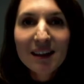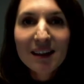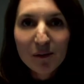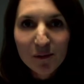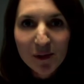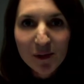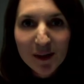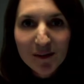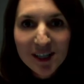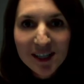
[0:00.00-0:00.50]
The
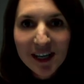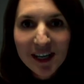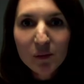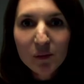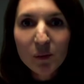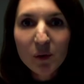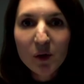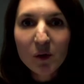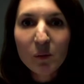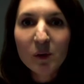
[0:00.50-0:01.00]
5G
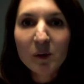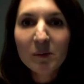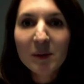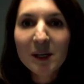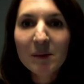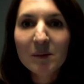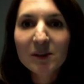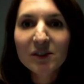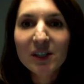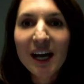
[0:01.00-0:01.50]
network will
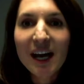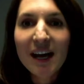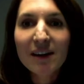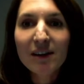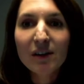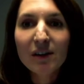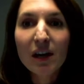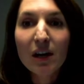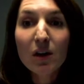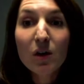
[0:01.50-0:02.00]
be able to
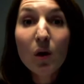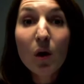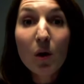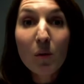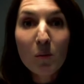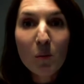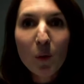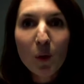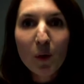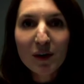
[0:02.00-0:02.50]
handle a
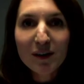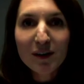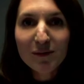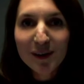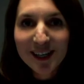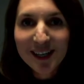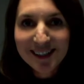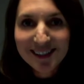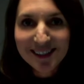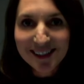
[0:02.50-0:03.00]
lot more
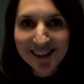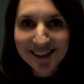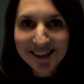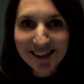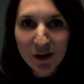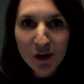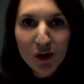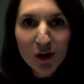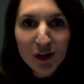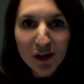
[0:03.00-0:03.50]
devices
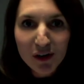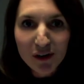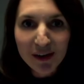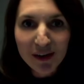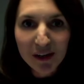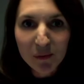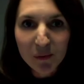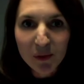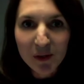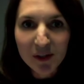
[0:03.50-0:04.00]
than earlier
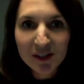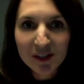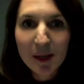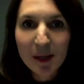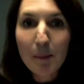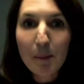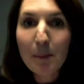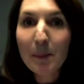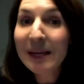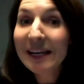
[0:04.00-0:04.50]
networks.
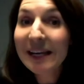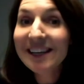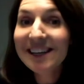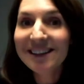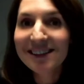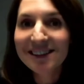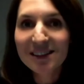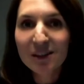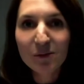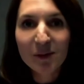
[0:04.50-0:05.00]

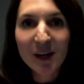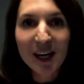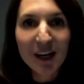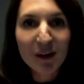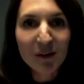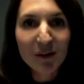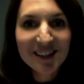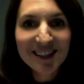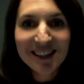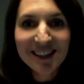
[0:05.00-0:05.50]
Billions of
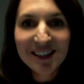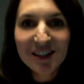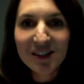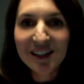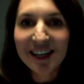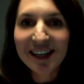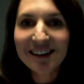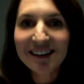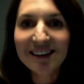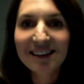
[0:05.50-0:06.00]

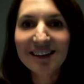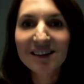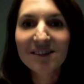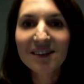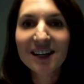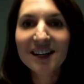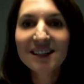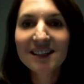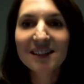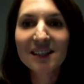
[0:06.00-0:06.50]
IoT-connected
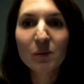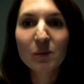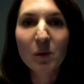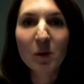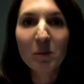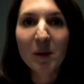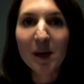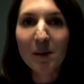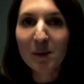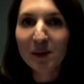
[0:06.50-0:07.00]
devices
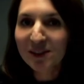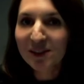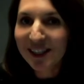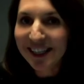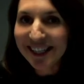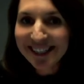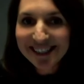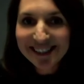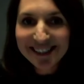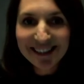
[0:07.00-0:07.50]
will be able
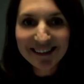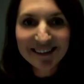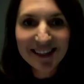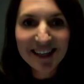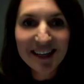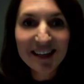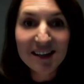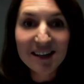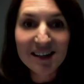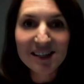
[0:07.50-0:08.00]
to
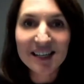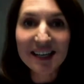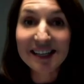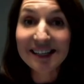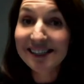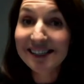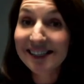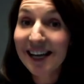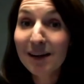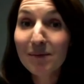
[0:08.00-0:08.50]
instantaneously
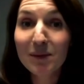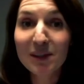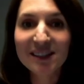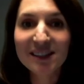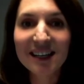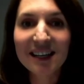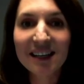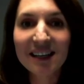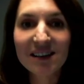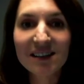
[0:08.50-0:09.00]
and
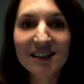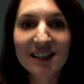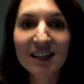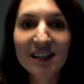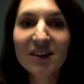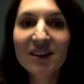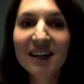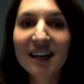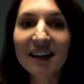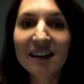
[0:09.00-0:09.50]
simultaneously
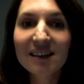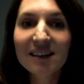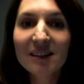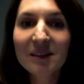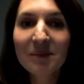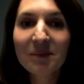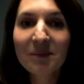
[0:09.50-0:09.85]
connect.